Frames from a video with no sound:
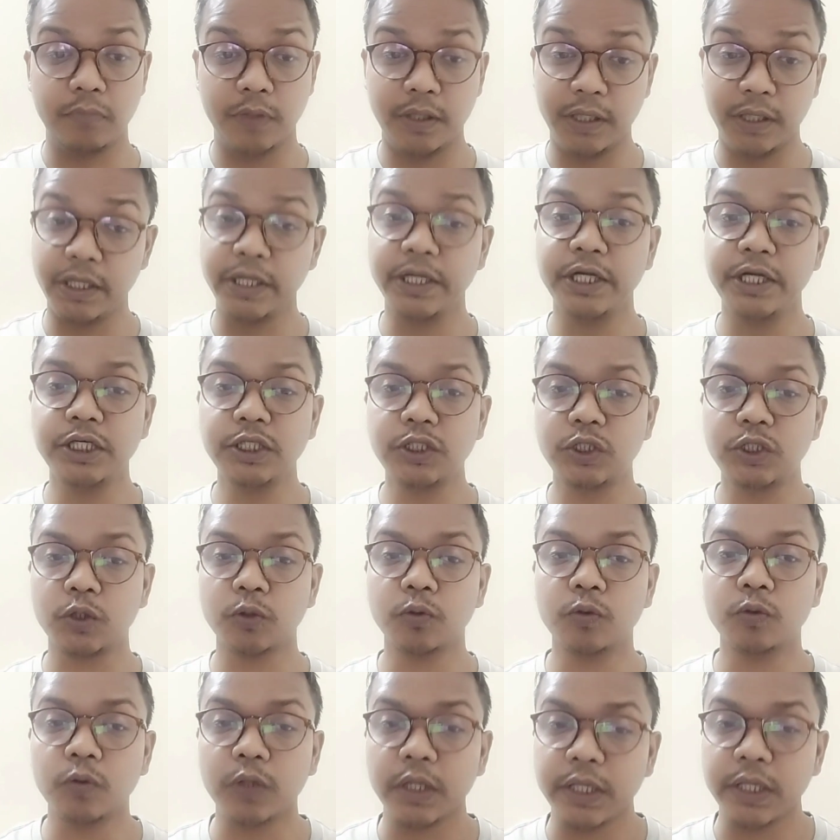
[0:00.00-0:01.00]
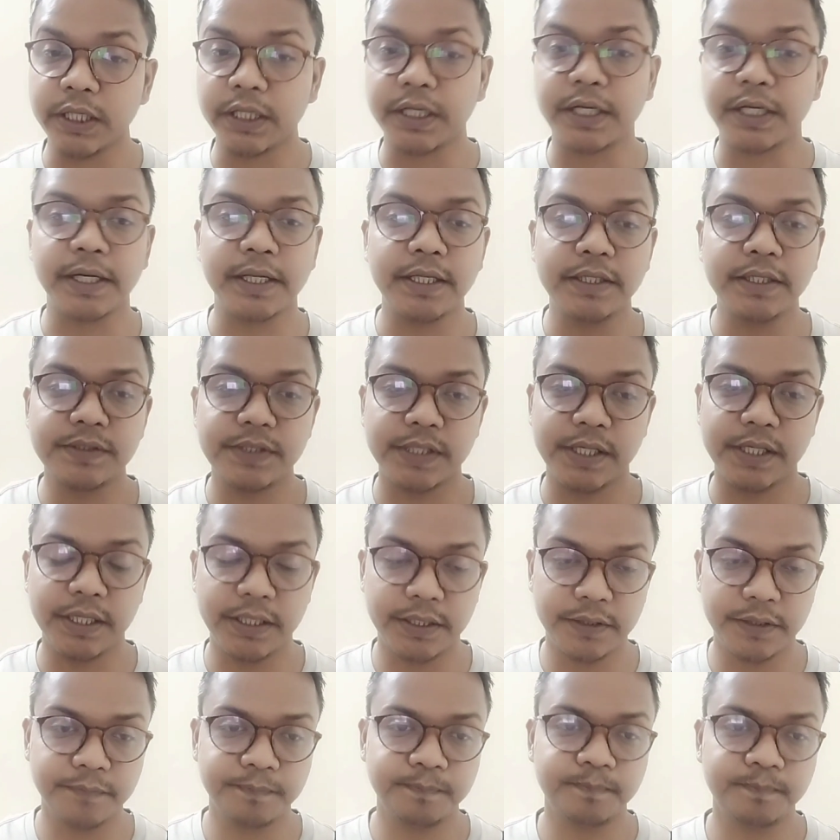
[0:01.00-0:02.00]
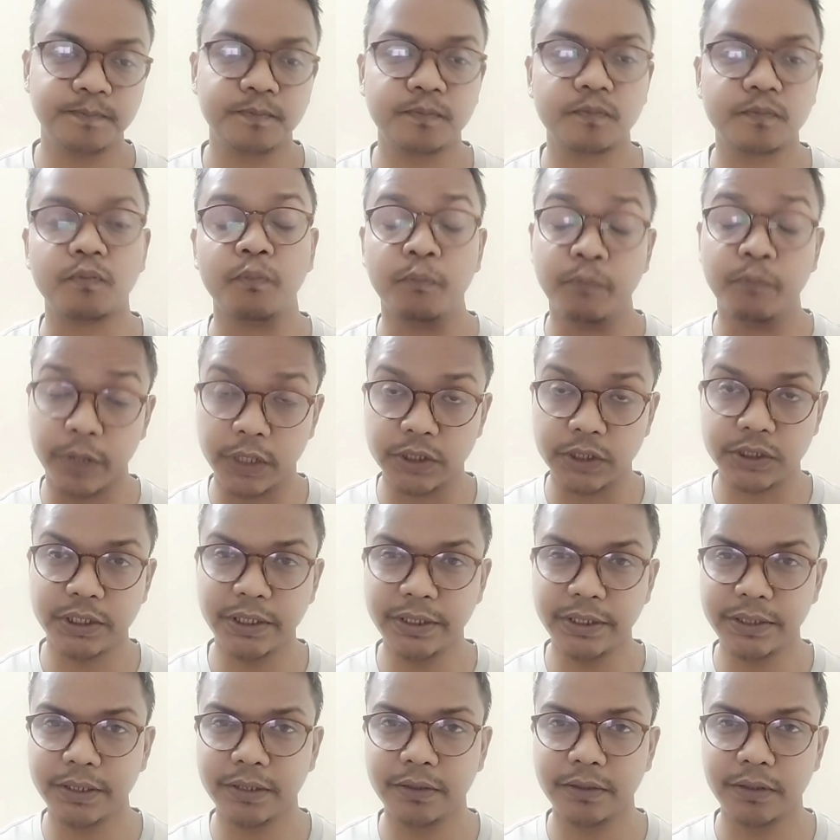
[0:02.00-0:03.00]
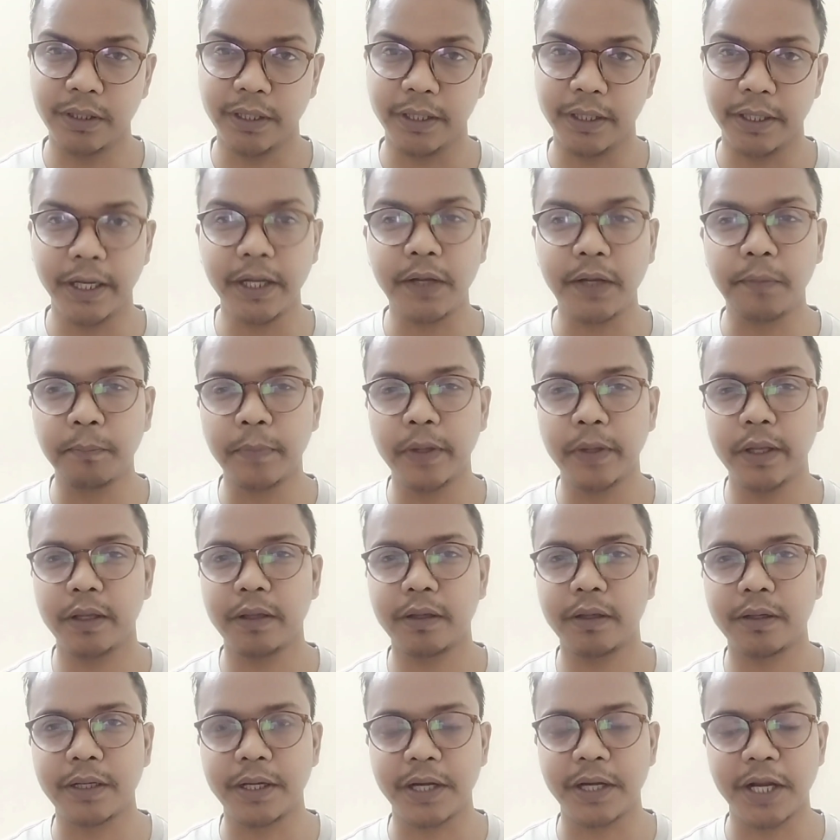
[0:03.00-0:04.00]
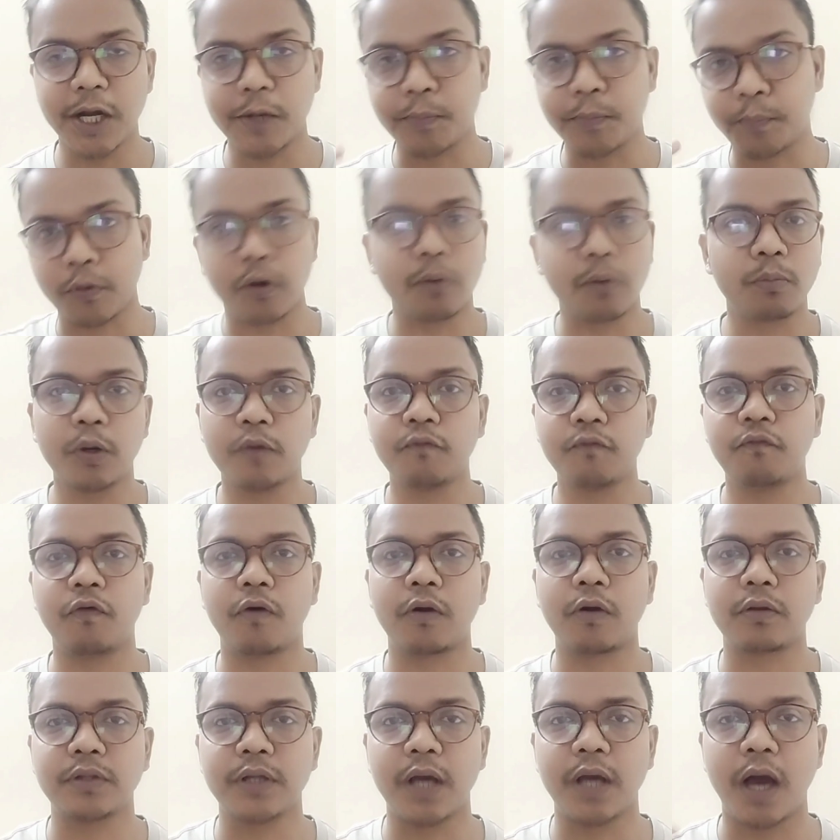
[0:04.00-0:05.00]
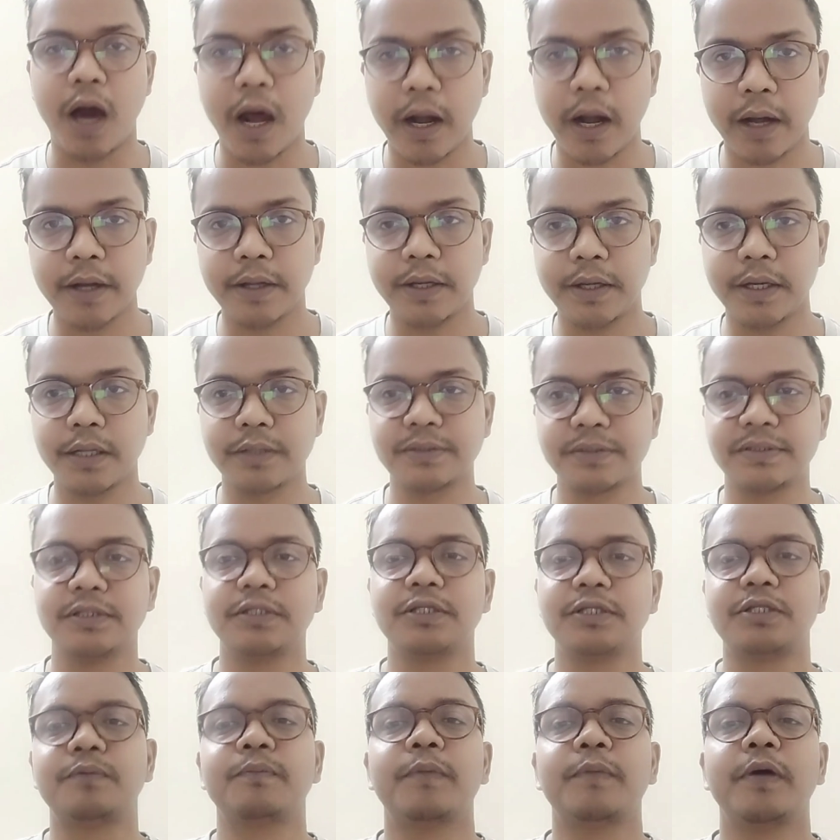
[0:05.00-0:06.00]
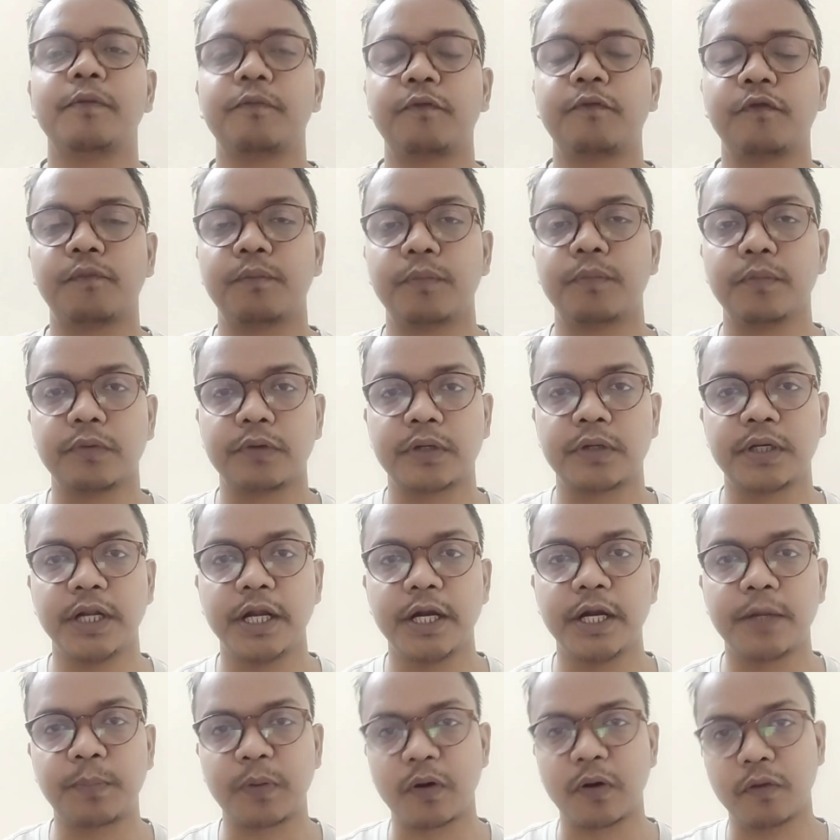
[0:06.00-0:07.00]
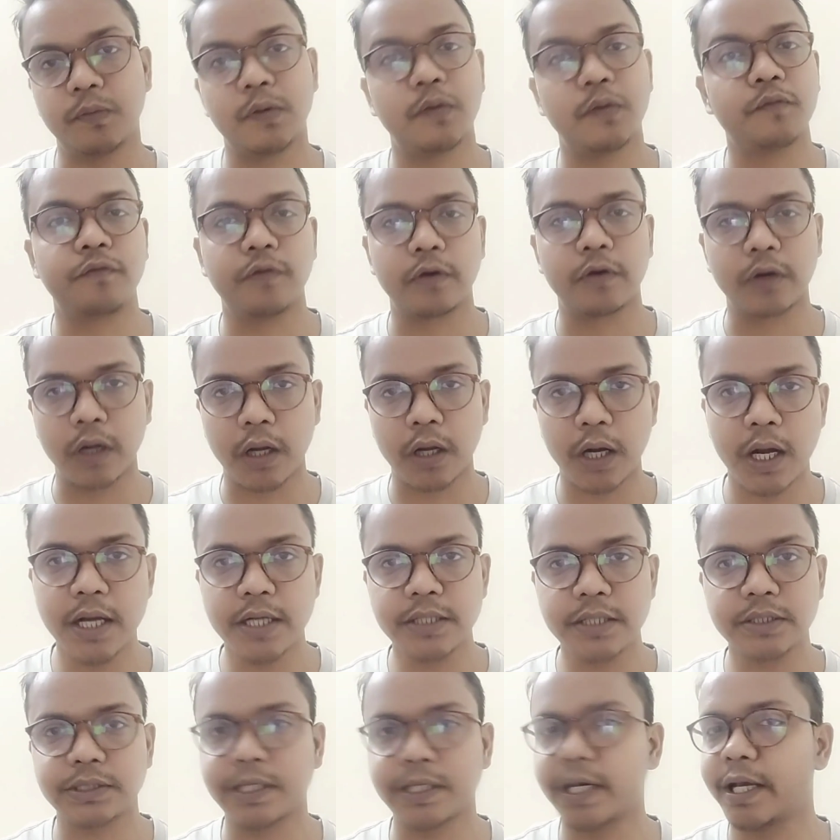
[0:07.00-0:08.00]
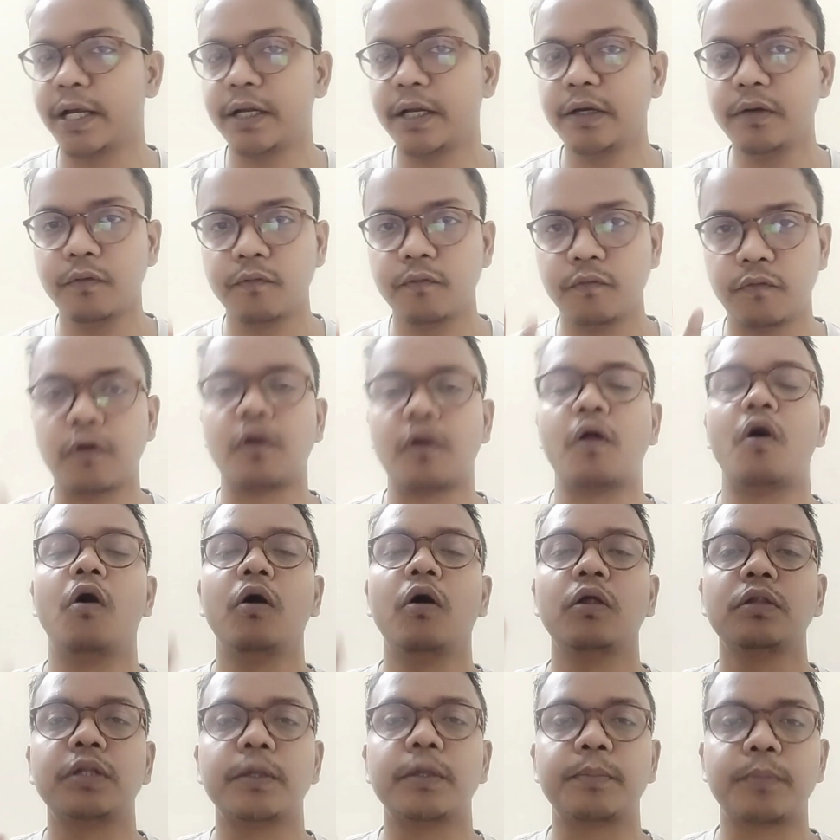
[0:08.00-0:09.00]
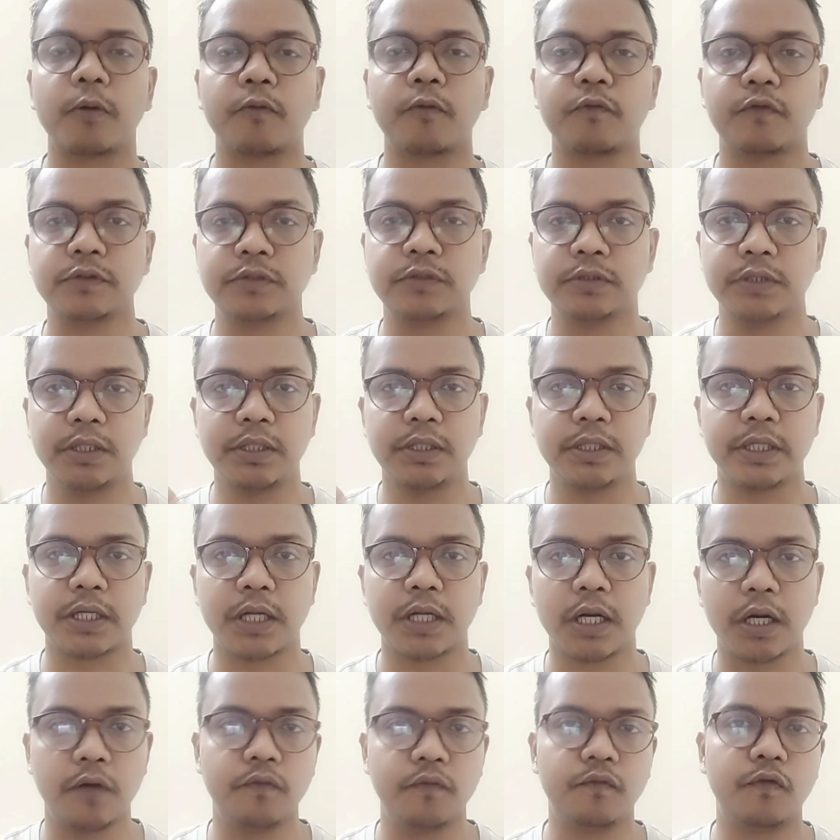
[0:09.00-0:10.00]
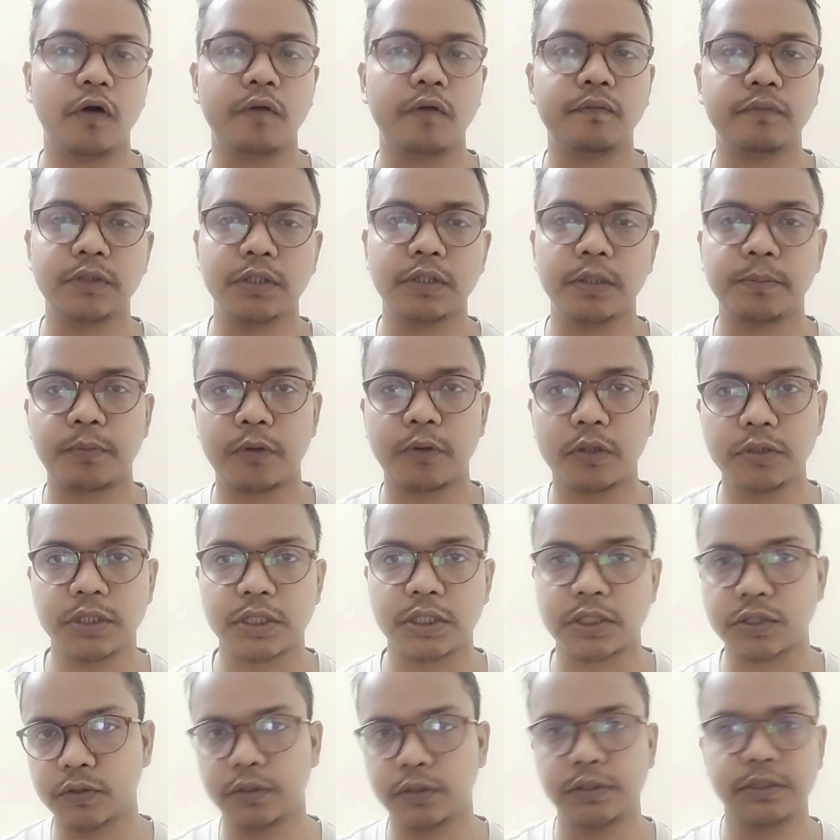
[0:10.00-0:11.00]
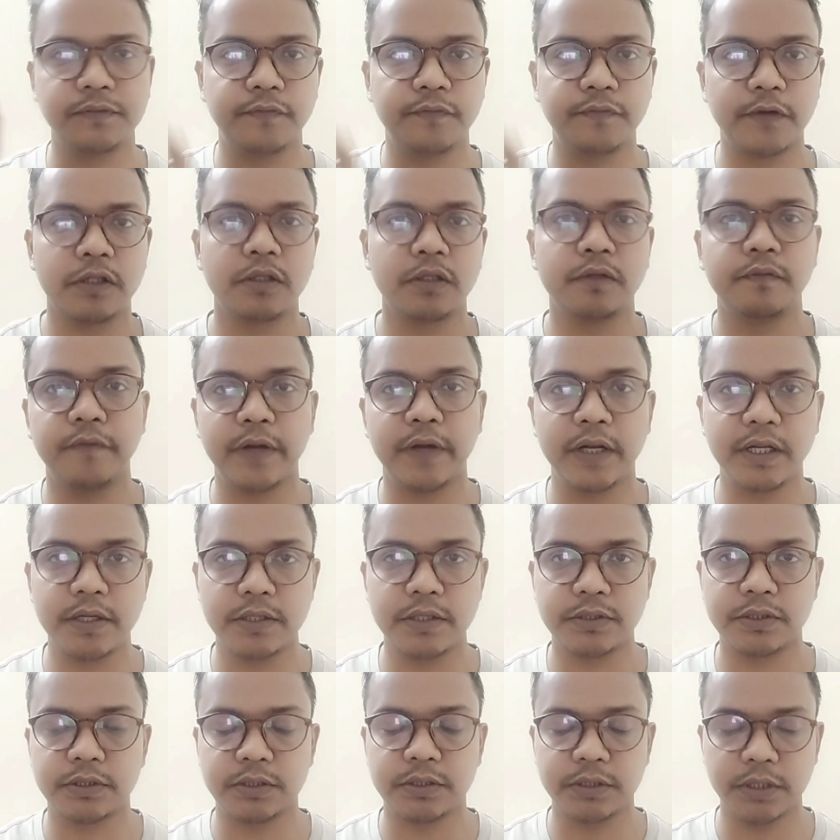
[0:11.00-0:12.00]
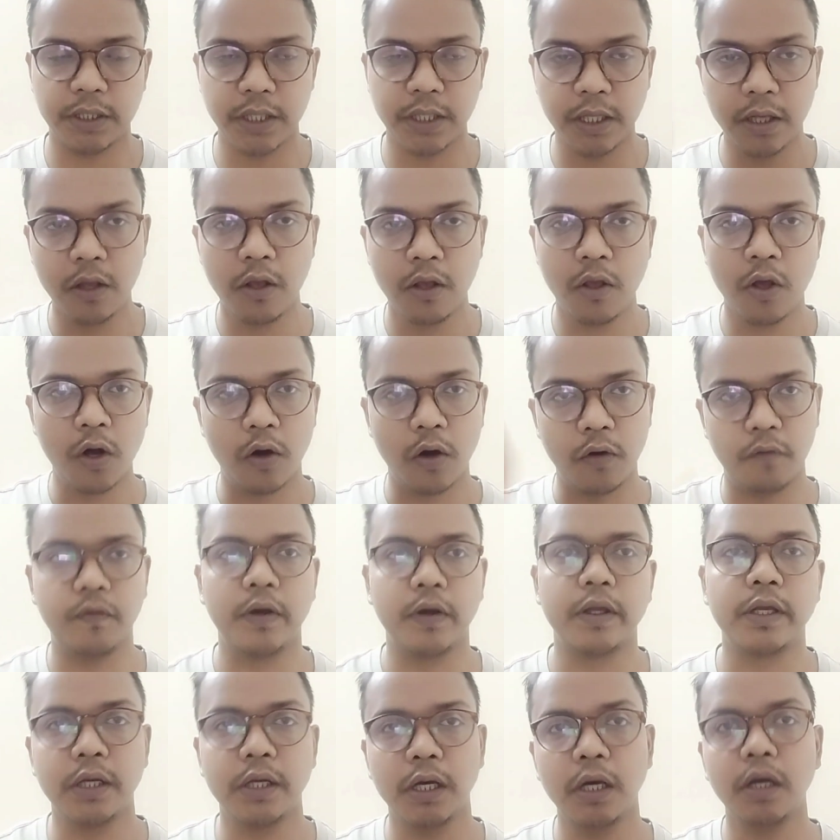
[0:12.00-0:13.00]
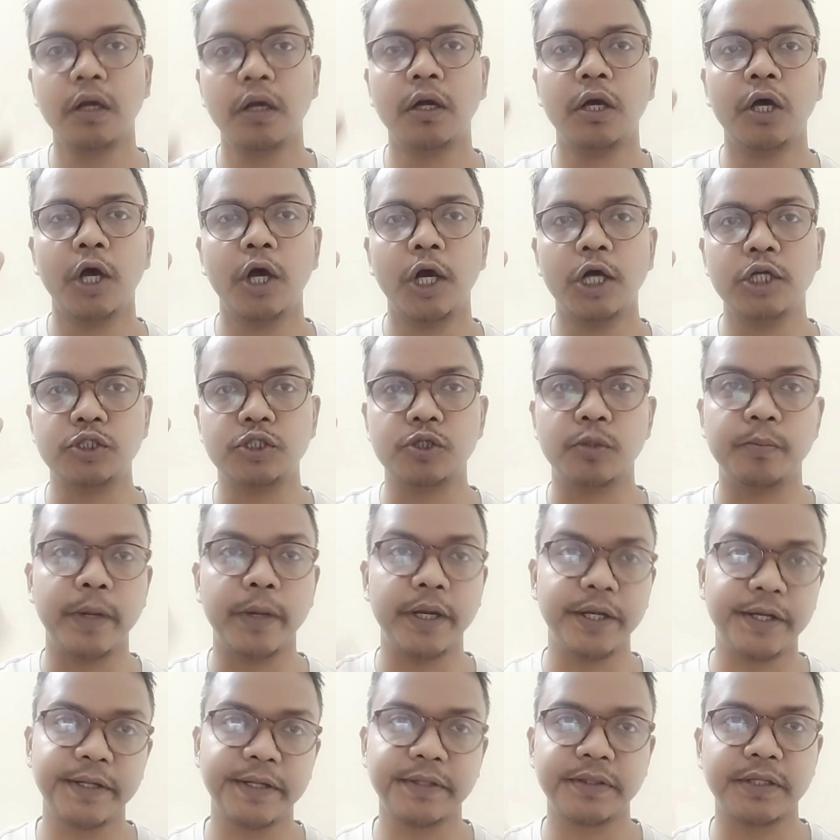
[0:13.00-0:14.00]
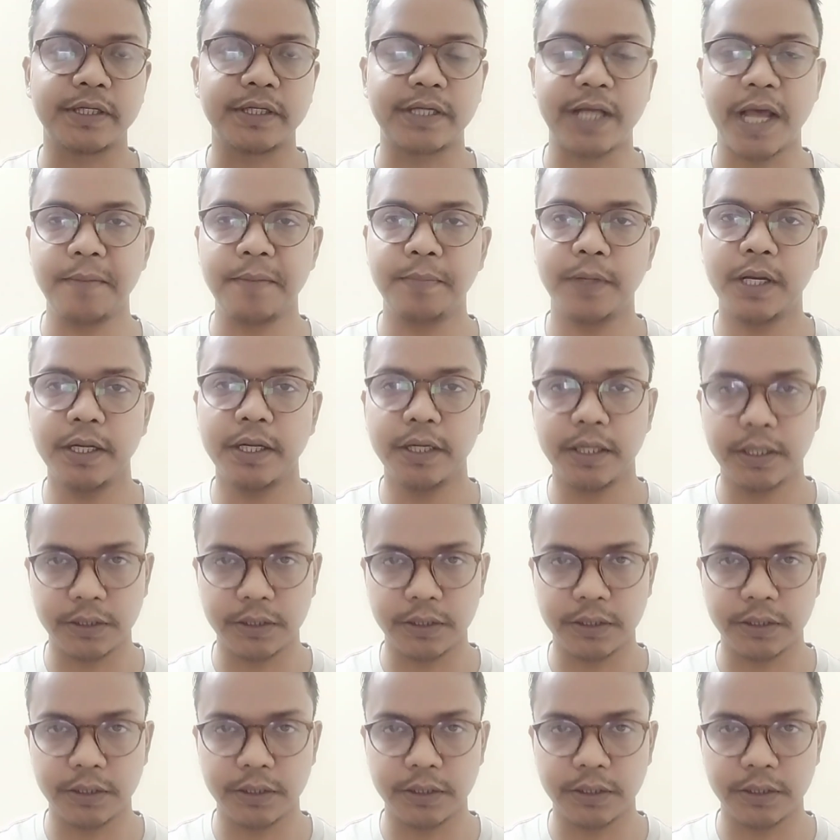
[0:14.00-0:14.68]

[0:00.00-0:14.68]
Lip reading: lead to increase in budget. It may create problem for the architects, it may create problem for clients and for all the professionals that are involved in the project. So it's very necessary over here to maintain the timeline